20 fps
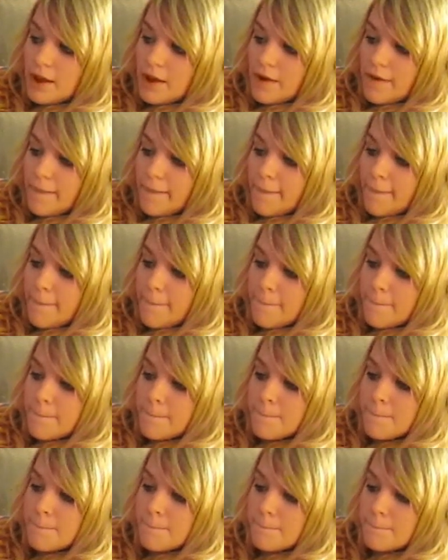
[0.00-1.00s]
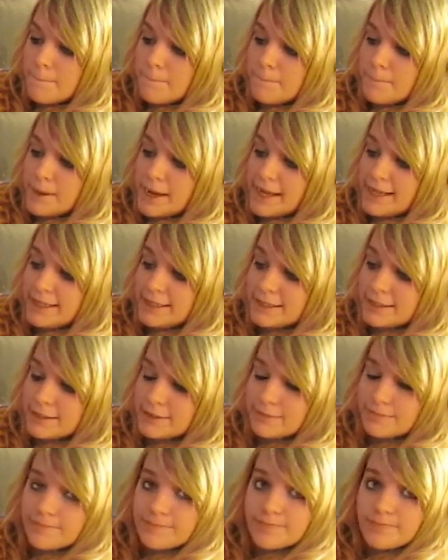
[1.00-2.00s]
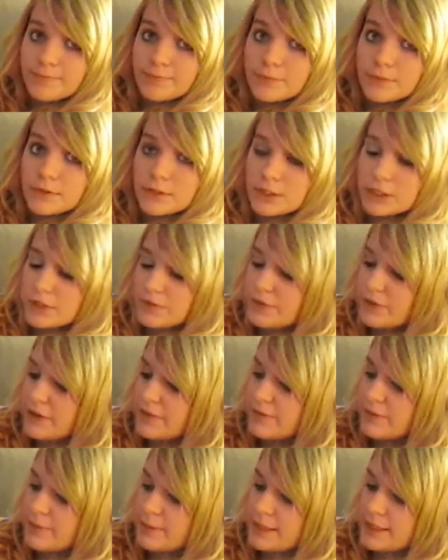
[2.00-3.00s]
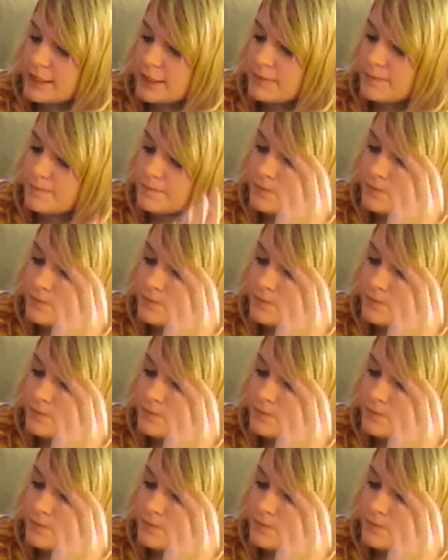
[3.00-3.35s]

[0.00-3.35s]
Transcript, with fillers: Um, but just for your information,